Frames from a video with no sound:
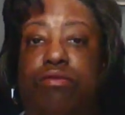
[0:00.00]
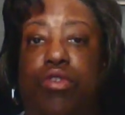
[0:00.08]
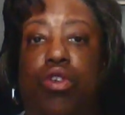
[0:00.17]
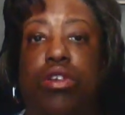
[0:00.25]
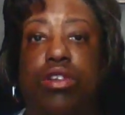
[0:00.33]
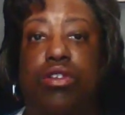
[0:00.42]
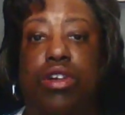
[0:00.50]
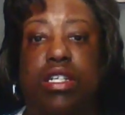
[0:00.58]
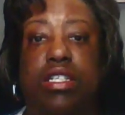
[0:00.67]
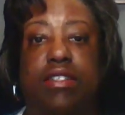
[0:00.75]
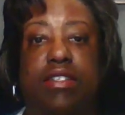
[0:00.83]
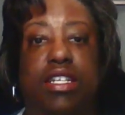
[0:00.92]
for the
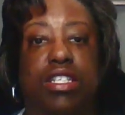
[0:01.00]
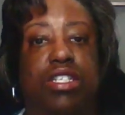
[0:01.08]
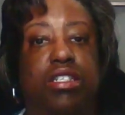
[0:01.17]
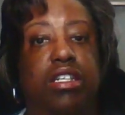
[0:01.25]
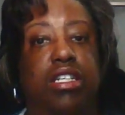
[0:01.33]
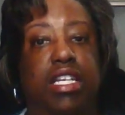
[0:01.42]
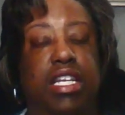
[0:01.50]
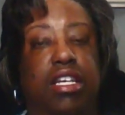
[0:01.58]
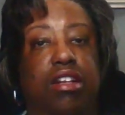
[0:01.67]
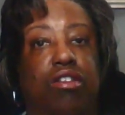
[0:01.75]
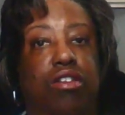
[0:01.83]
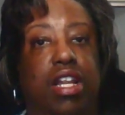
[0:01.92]
organization again or